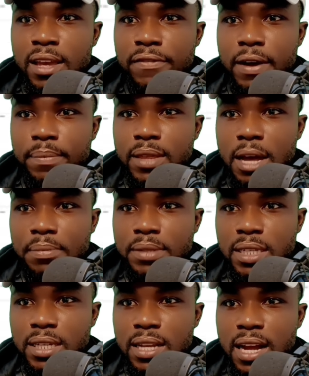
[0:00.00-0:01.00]
If I'm
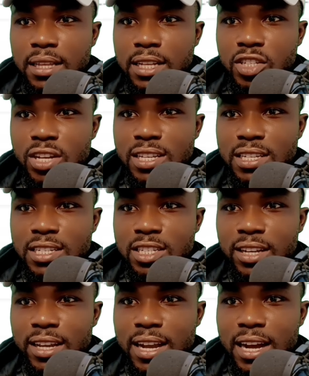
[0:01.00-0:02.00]
tapped in and the trade is
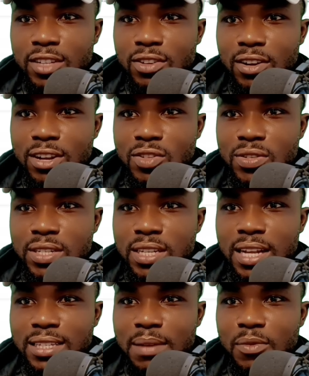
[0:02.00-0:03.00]
triggered, you're going to see that